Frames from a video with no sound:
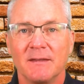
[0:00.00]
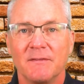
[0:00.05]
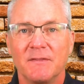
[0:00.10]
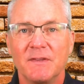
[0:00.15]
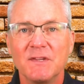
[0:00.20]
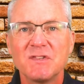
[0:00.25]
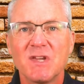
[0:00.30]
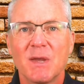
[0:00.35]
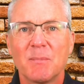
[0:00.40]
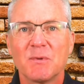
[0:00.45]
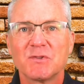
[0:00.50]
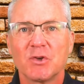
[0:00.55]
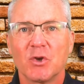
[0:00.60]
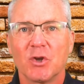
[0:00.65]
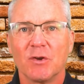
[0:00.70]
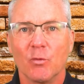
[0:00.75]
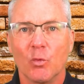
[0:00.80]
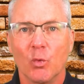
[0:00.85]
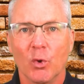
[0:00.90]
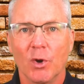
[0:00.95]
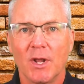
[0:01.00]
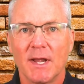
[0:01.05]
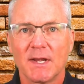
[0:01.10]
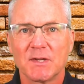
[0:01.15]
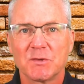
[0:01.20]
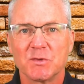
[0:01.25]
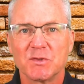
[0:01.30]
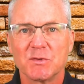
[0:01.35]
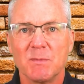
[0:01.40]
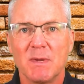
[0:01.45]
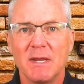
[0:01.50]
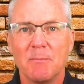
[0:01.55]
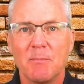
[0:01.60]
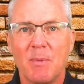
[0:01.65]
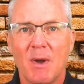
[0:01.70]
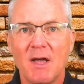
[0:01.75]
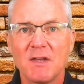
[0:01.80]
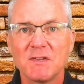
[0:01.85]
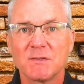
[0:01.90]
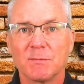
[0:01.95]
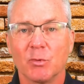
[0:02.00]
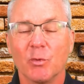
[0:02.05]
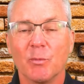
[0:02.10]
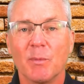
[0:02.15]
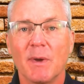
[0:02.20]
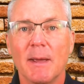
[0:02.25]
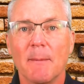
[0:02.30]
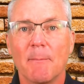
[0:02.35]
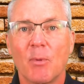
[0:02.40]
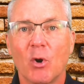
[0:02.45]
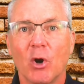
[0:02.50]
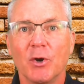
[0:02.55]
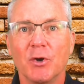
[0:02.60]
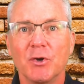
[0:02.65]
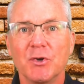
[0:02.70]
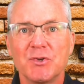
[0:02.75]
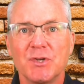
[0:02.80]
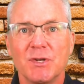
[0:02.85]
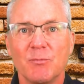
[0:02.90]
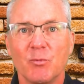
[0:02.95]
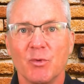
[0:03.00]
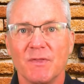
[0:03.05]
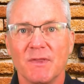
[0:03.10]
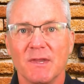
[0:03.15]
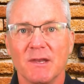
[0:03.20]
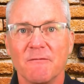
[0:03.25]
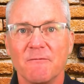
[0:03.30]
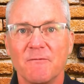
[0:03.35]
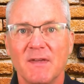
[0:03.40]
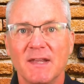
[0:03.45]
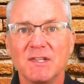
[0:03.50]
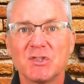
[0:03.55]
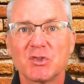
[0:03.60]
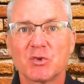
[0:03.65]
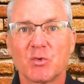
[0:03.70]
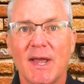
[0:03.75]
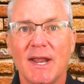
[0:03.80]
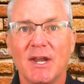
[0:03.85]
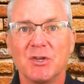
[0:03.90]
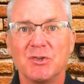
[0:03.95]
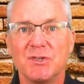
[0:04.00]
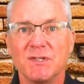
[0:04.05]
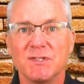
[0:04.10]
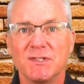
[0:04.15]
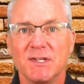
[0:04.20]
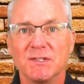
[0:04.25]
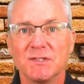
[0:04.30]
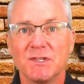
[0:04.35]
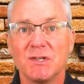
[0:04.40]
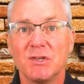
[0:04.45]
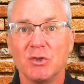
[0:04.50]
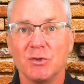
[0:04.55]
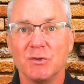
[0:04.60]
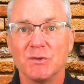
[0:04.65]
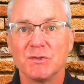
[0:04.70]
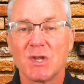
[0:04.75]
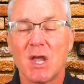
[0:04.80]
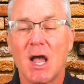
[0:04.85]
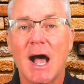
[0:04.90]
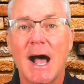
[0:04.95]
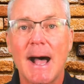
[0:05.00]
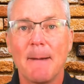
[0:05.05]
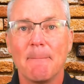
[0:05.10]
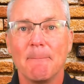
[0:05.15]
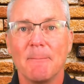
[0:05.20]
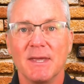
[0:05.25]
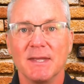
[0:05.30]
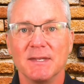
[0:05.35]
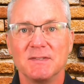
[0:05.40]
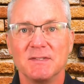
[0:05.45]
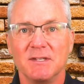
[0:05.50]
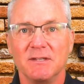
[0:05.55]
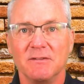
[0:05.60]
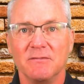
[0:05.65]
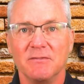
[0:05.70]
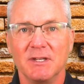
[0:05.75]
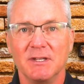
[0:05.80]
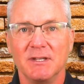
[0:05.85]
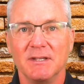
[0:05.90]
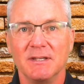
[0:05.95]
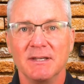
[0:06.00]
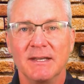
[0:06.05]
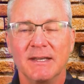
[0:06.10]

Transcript: This episode of Docs was made possible by a partnership with the Defense Strategies Institute's OpMed TV